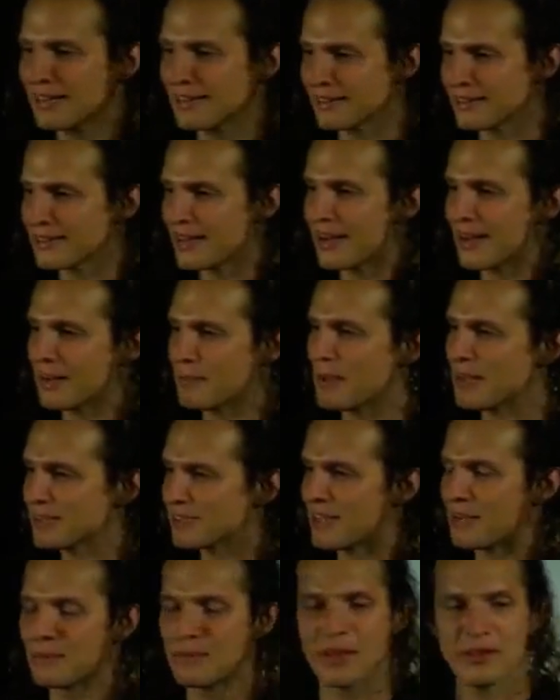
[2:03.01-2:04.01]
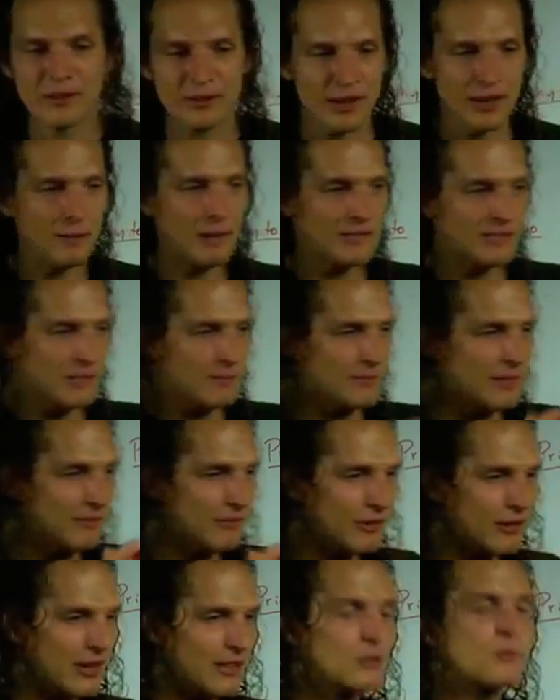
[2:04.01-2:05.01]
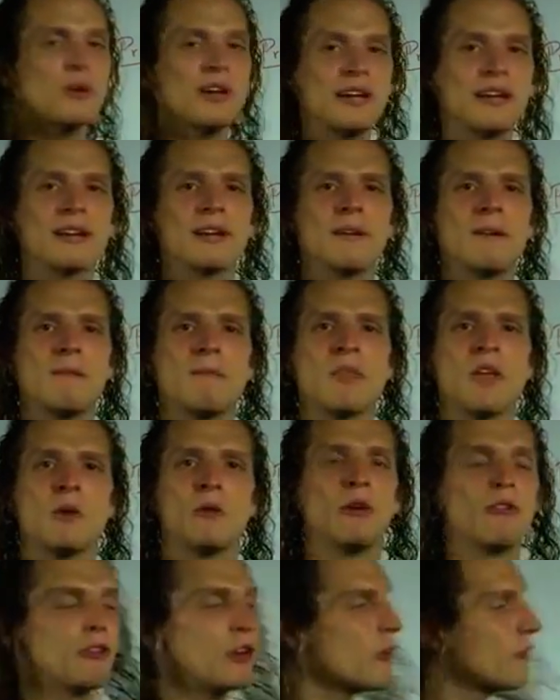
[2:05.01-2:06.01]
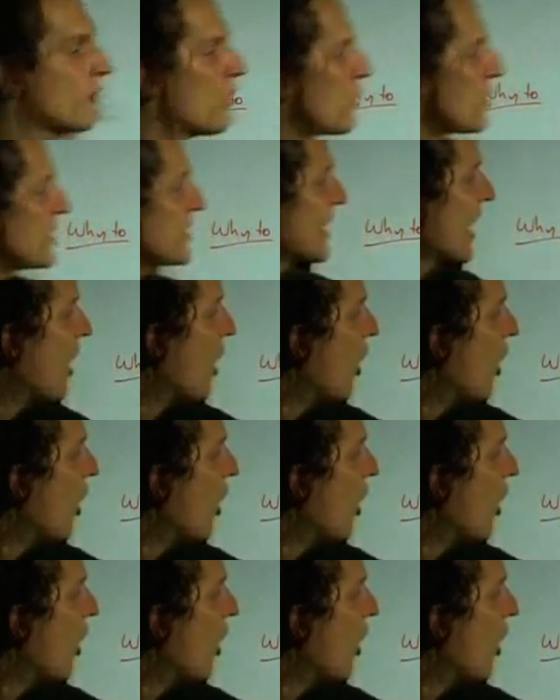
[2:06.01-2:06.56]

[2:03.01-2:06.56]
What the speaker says: and they're talking about something, and they're talking about something different next week. Well, if you're focused